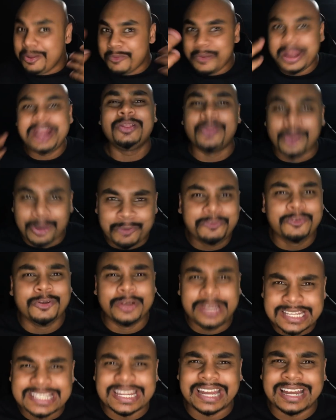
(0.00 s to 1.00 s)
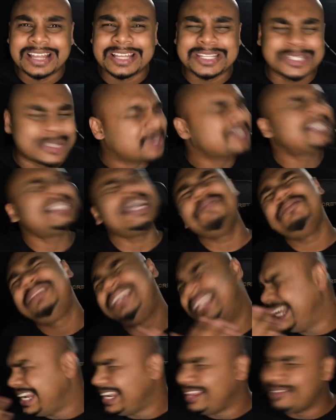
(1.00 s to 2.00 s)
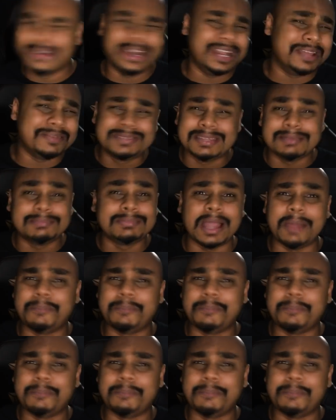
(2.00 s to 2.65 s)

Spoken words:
went to a few designer stores. Some didn't even have zip tie